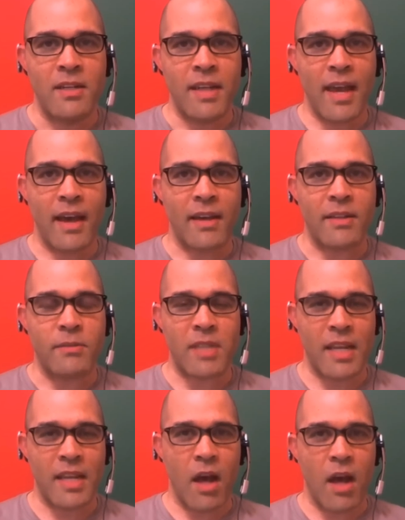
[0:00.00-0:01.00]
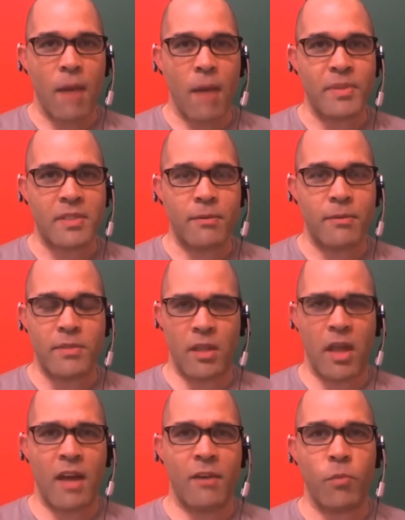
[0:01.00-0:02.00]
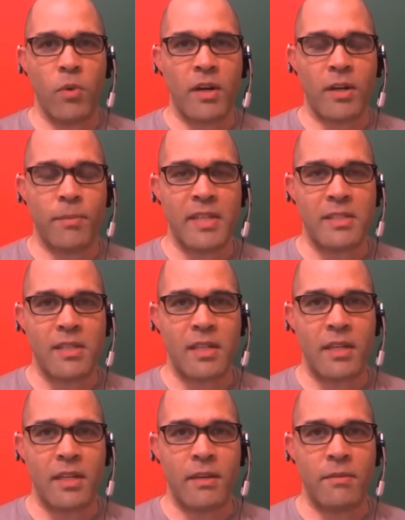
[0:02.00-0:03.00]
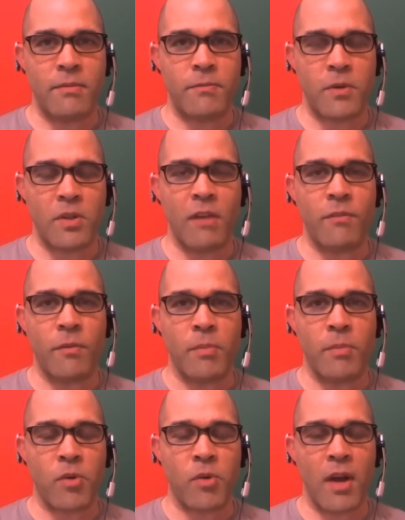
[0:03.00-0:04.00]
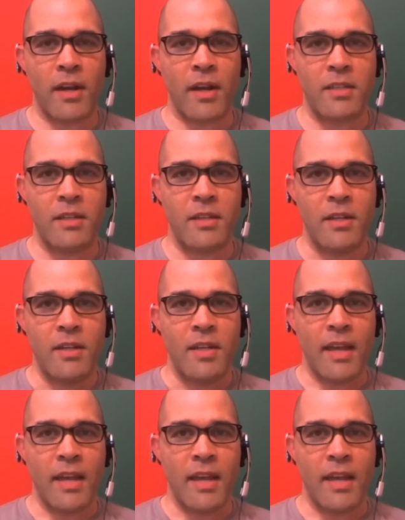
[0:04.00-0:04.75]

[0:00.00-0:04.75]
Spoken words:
Yeah, it was like the opposite. It was a lot of work, basically, for love of the product,